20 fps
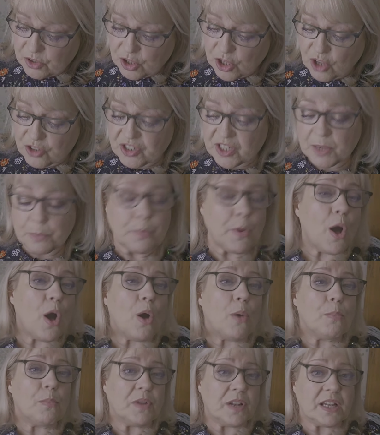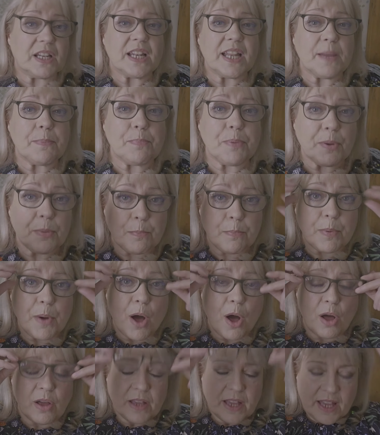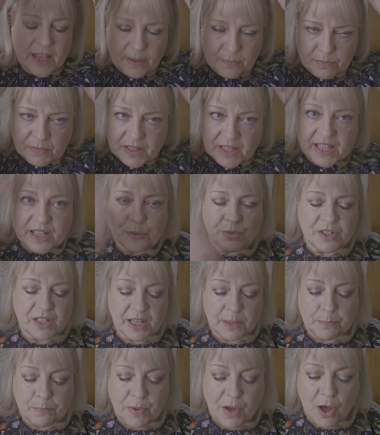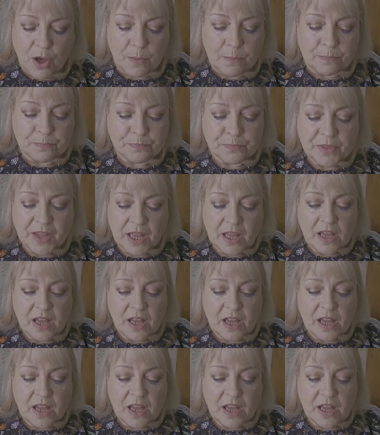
Glossy Bomb liquid lip balm.